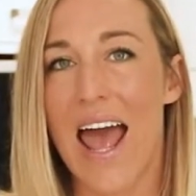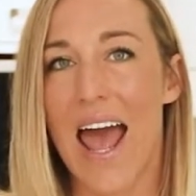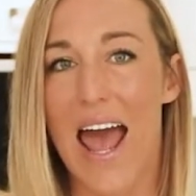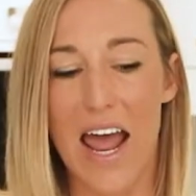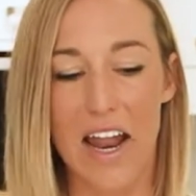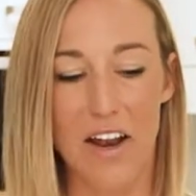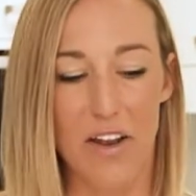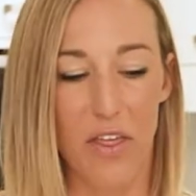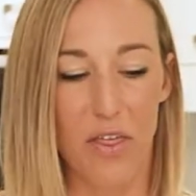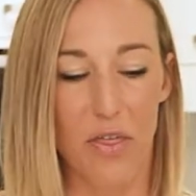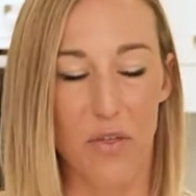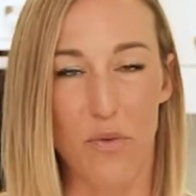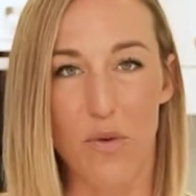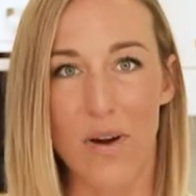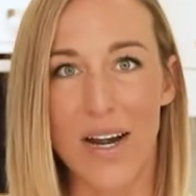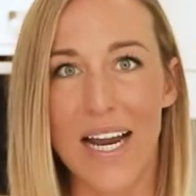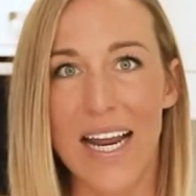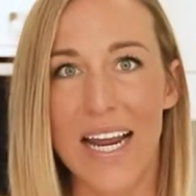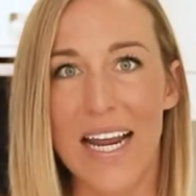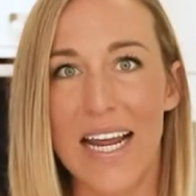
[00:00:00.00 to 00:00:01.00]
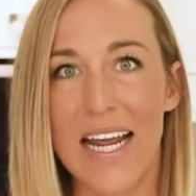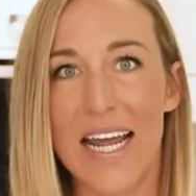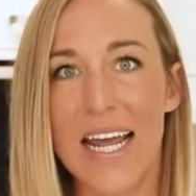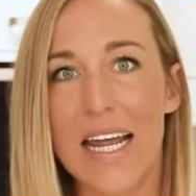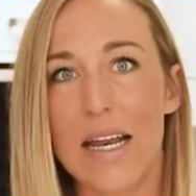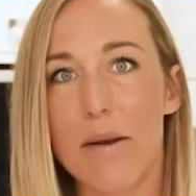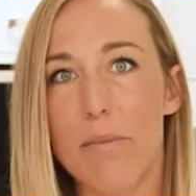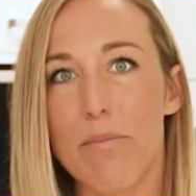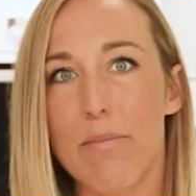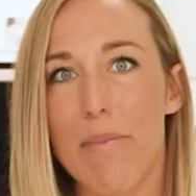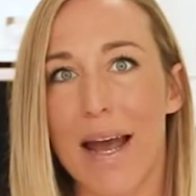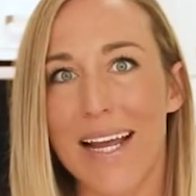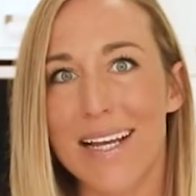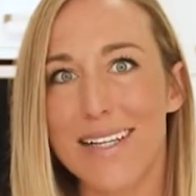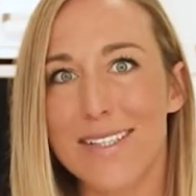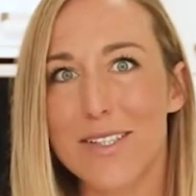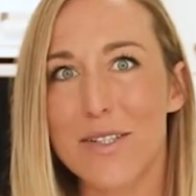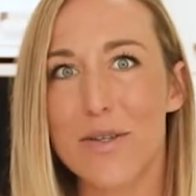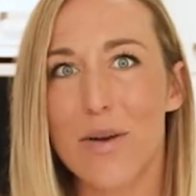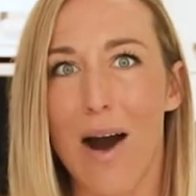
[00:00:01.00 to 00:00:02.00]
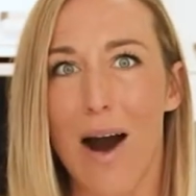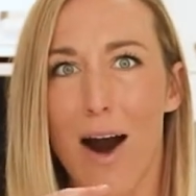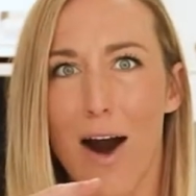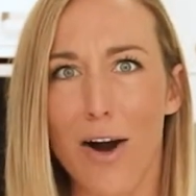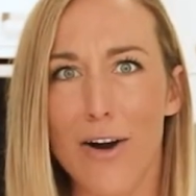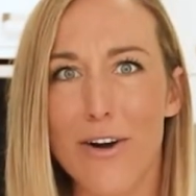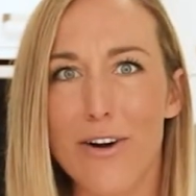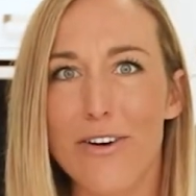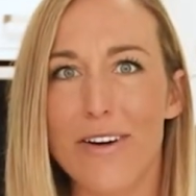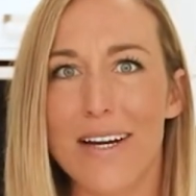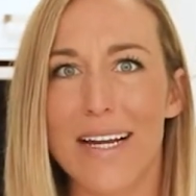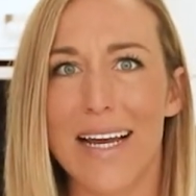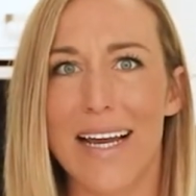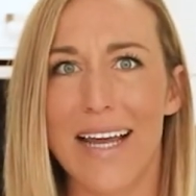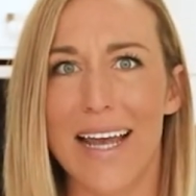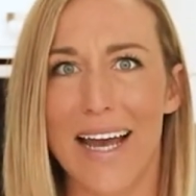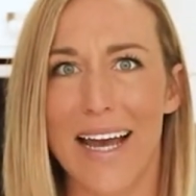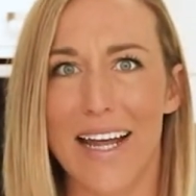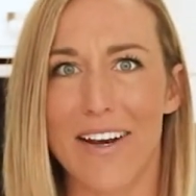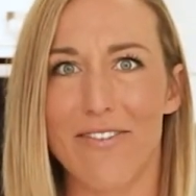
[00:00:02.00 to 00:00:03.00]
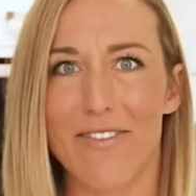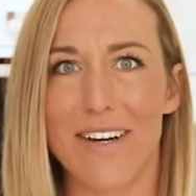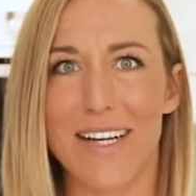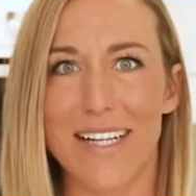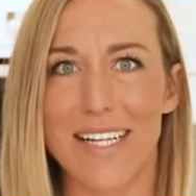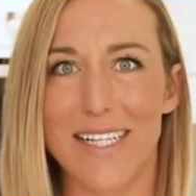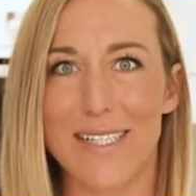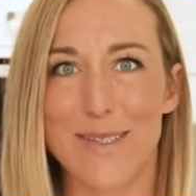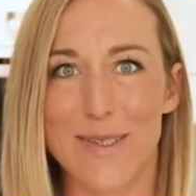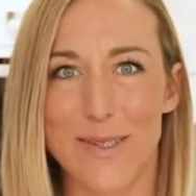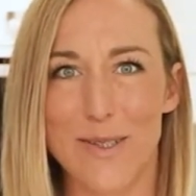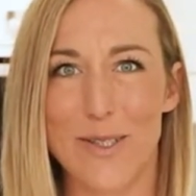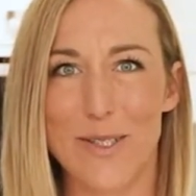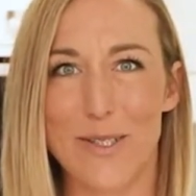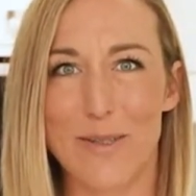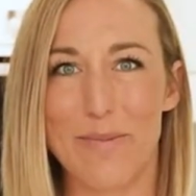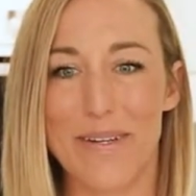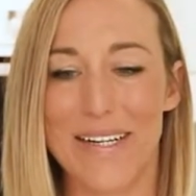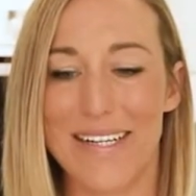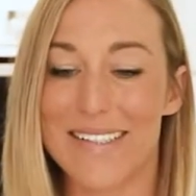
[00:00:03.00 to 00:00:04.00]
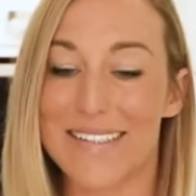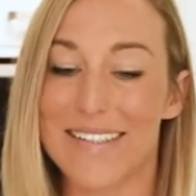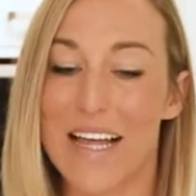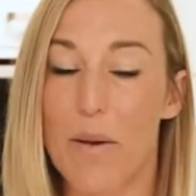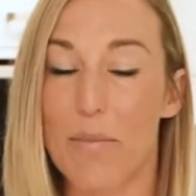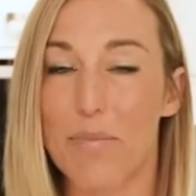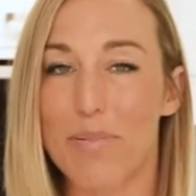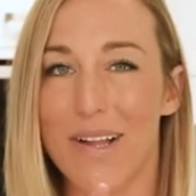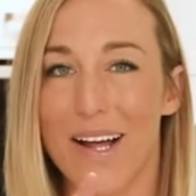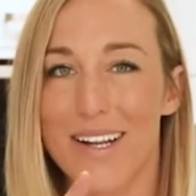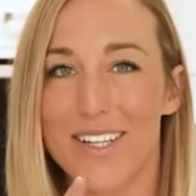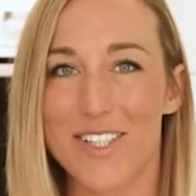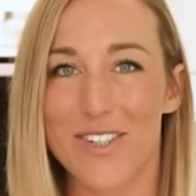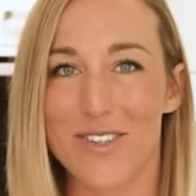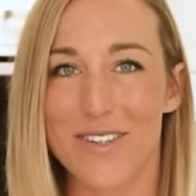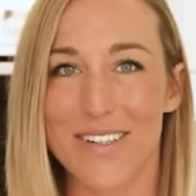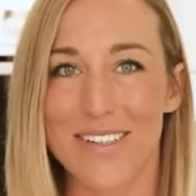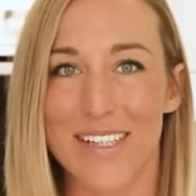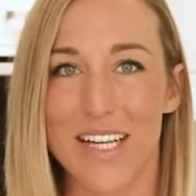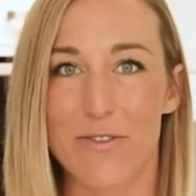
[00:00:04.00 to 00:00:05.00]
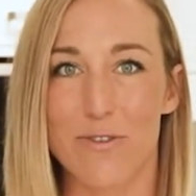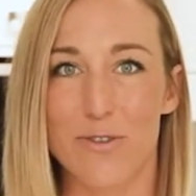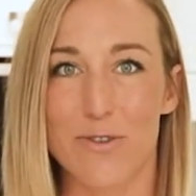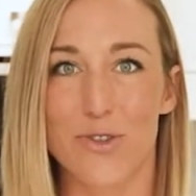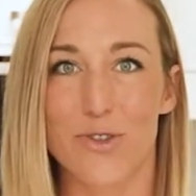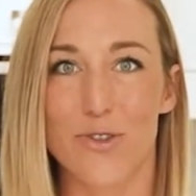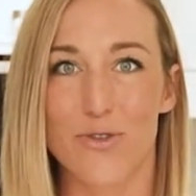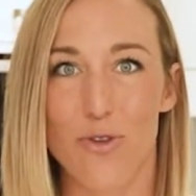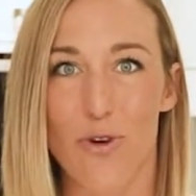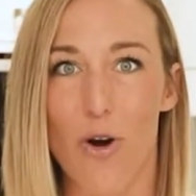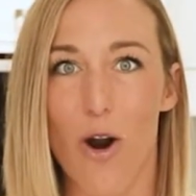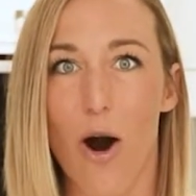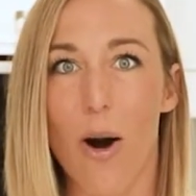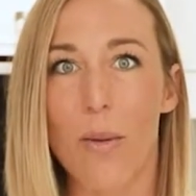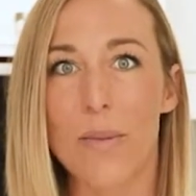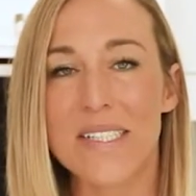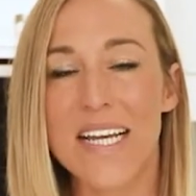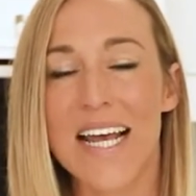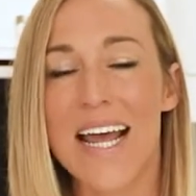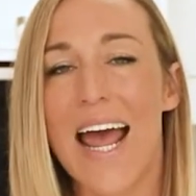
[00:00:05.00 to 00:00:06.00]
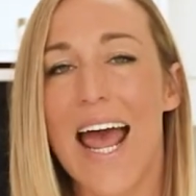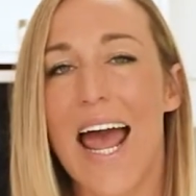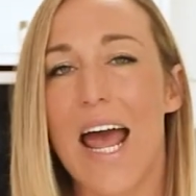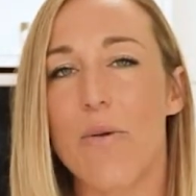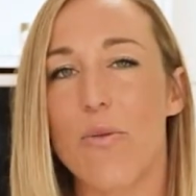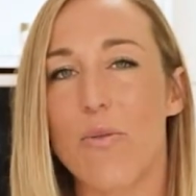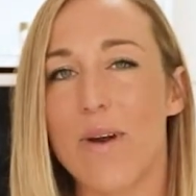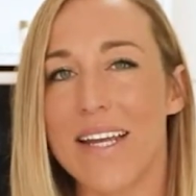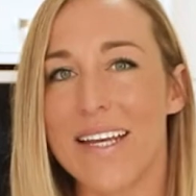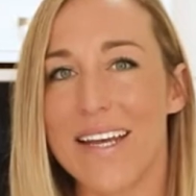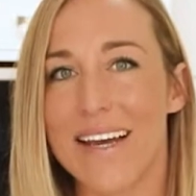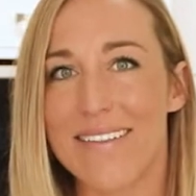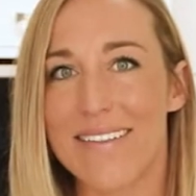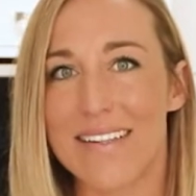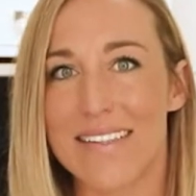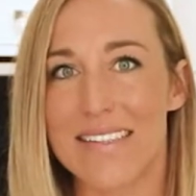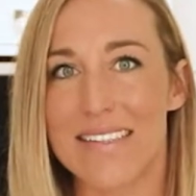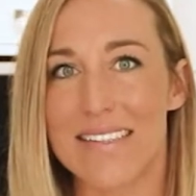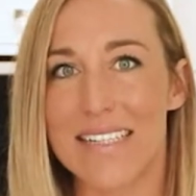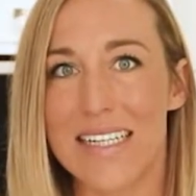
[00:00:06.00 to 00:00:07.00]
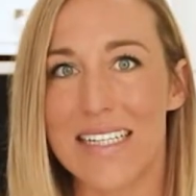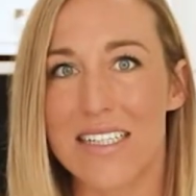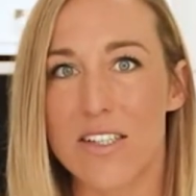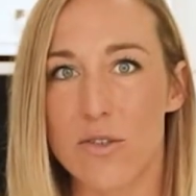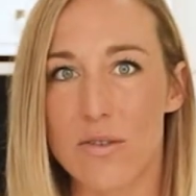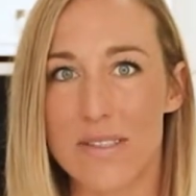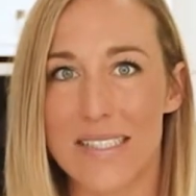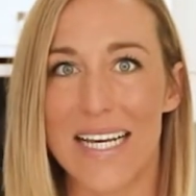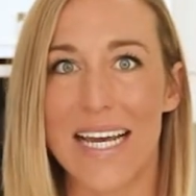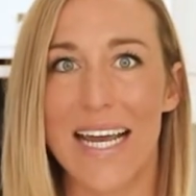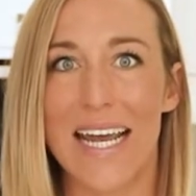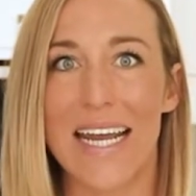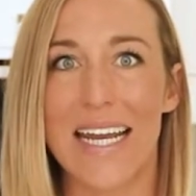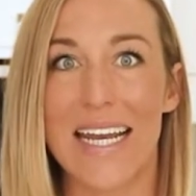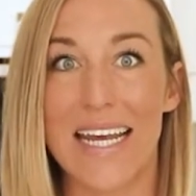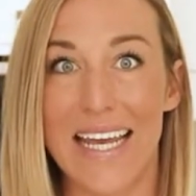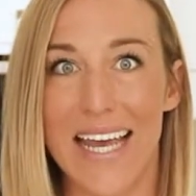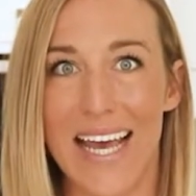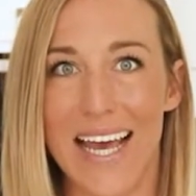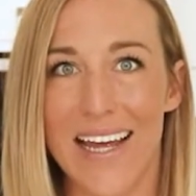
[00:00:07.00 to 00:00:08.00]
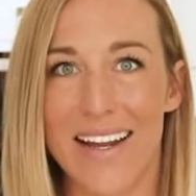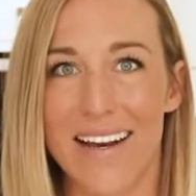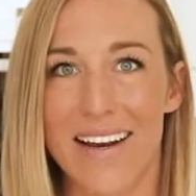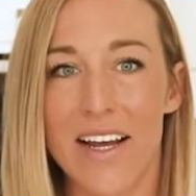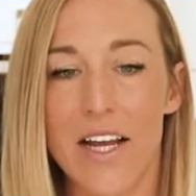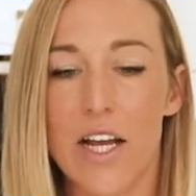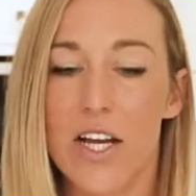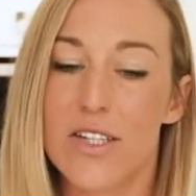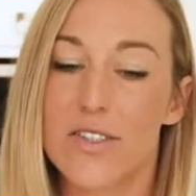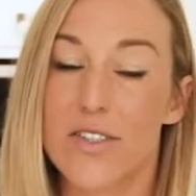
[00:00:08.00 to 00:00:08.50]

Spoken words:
And 3, it makes you hungry again really soon because that blood sugar level's dropped and we get the signal to eat again.